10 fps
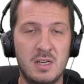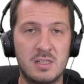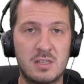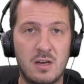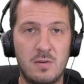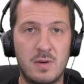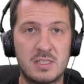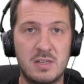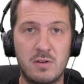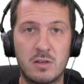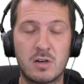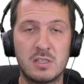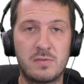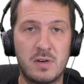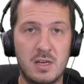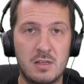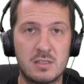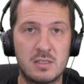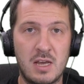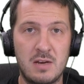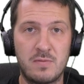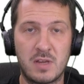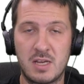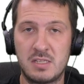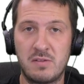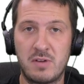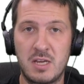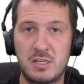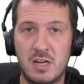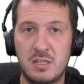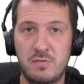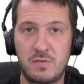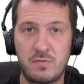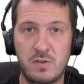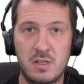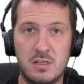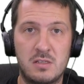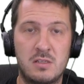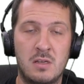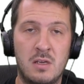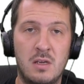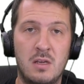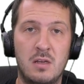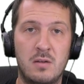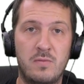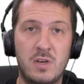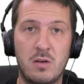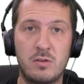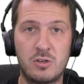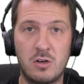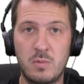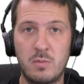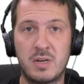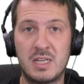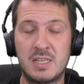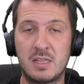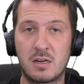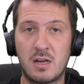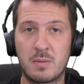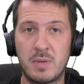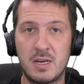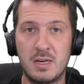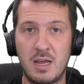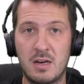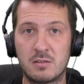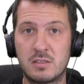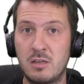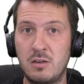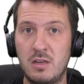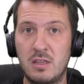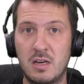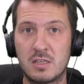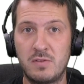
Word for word: So 73s uh, for now. This is Hayden for K7HH. If you found this video enjoyable, please hit the like button and I'll see you in the next